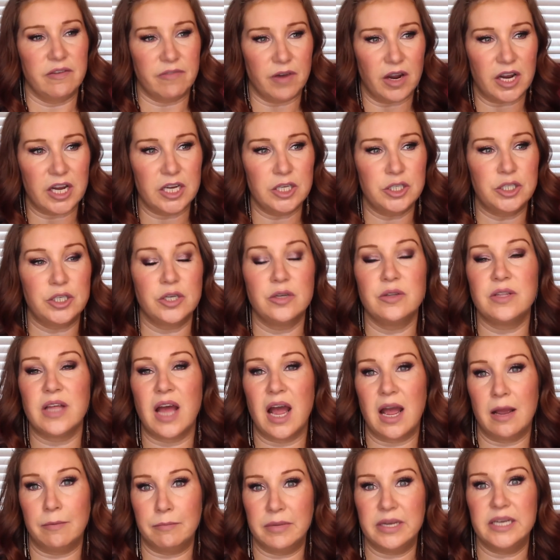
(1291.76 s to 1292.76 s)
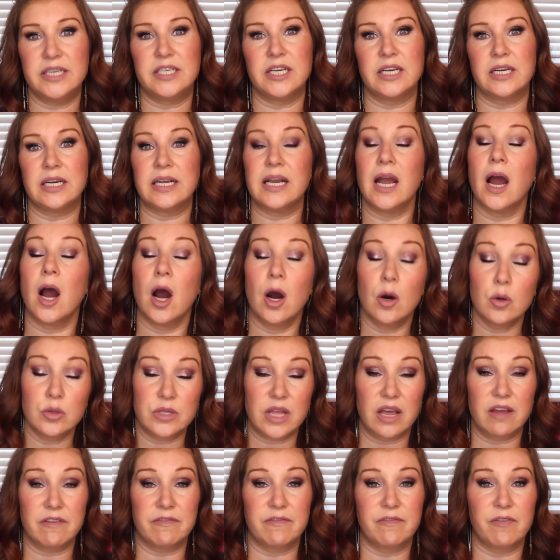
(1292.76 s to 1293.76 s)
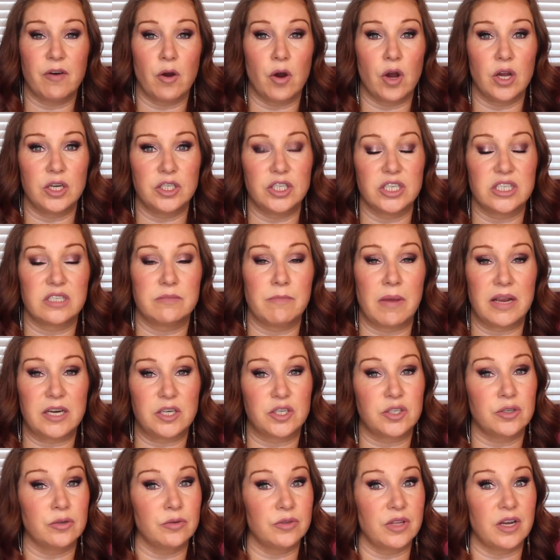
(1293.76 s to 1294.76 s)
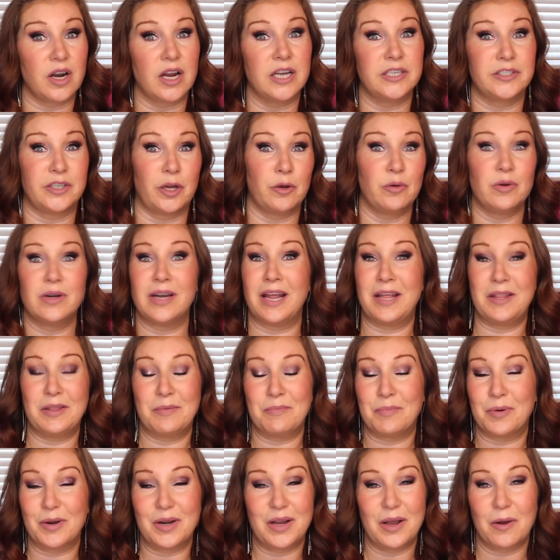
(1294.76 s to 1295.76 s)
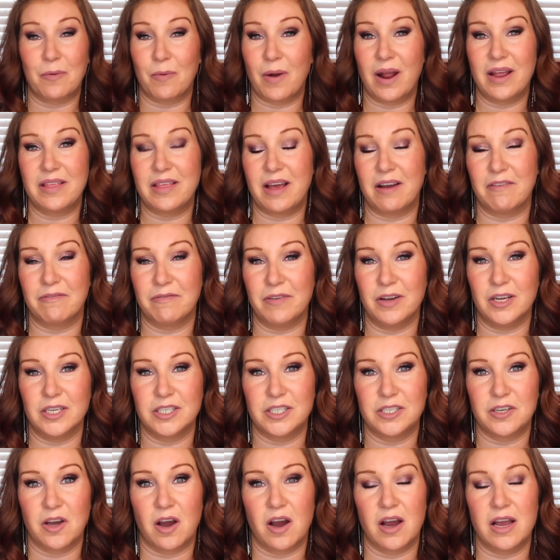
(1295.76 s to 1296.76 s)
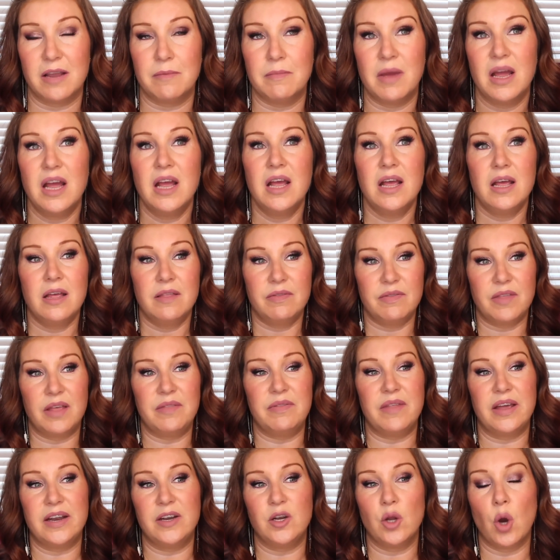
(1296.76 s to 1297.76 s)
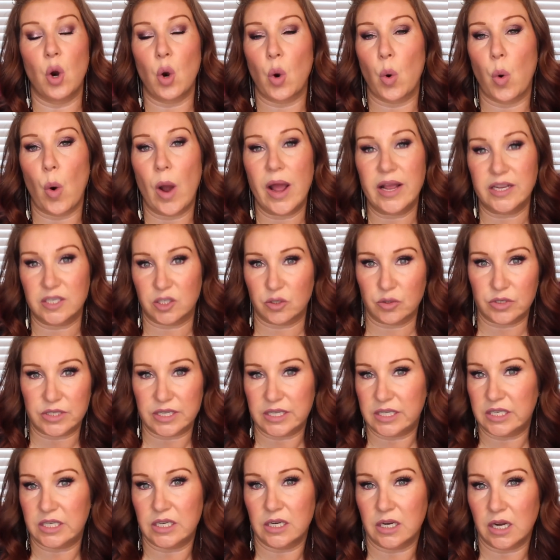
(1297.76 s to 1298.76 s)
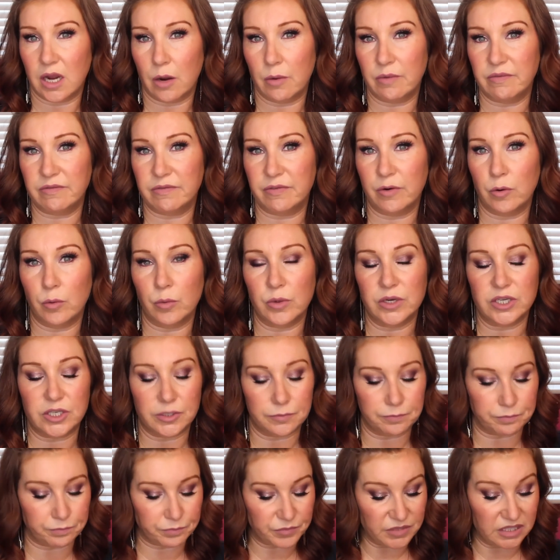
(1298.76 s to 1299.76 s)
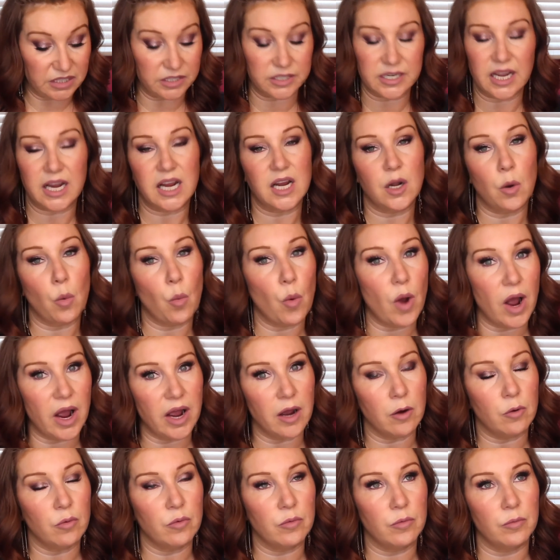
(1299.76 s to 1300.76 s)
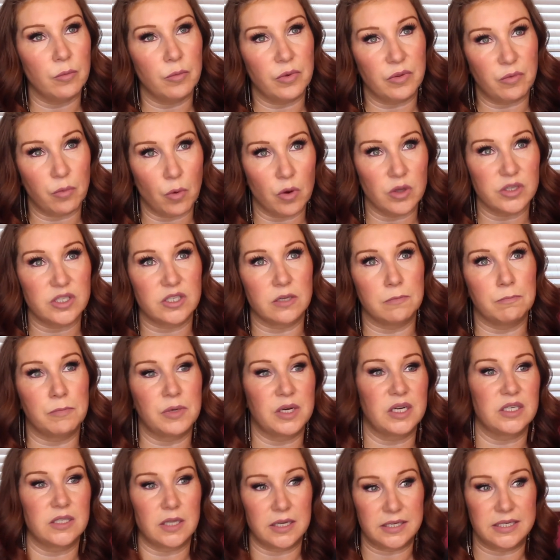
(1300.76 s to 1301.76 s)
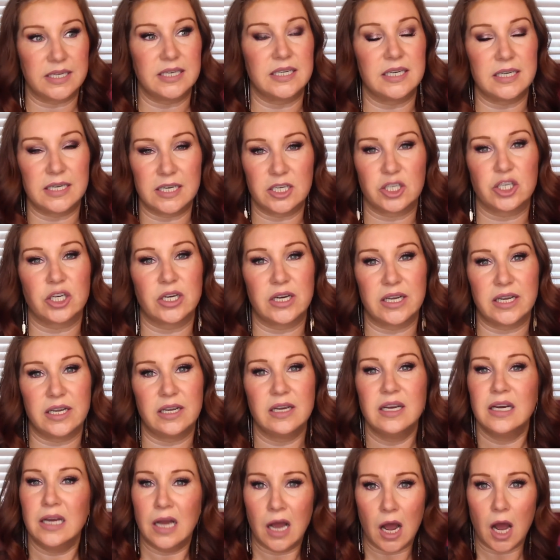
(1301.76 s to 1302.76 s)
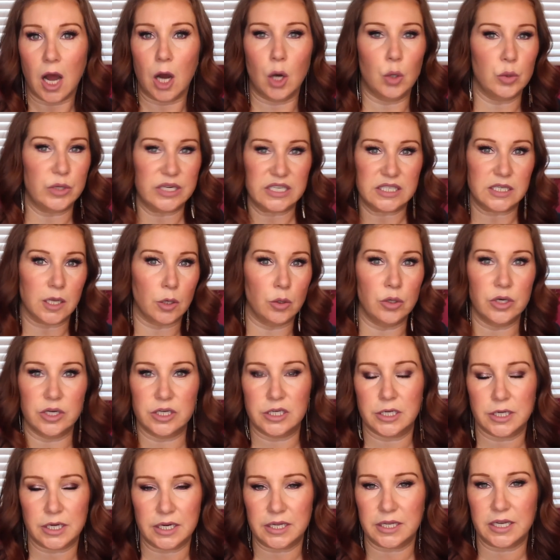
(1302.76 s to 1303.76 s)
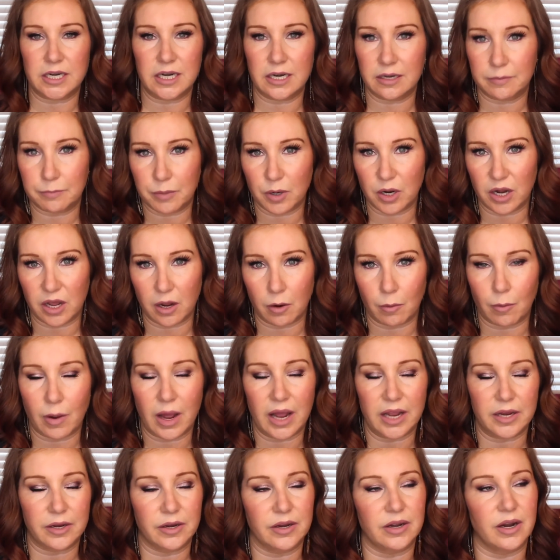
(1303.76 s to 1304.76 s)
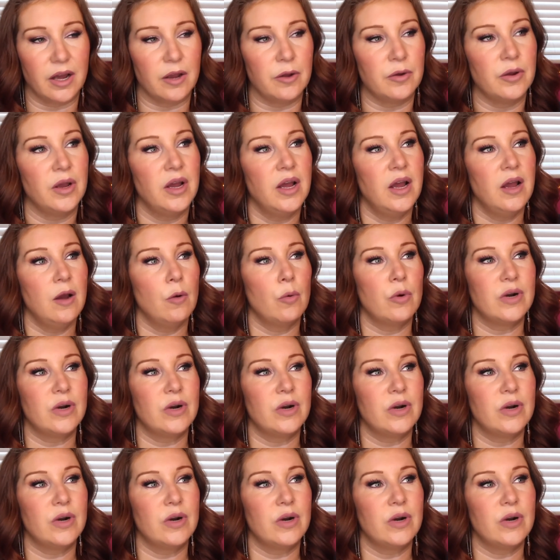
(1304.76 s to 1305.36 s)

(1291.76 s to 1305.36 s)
If I can do that immediately, hold their foot and just make sure that I don't let them pull it away that first time, then they're not quite as resistant going forward. It's taken a while with Watson because I did initially hold it so loosely that he'd pull it away, you know.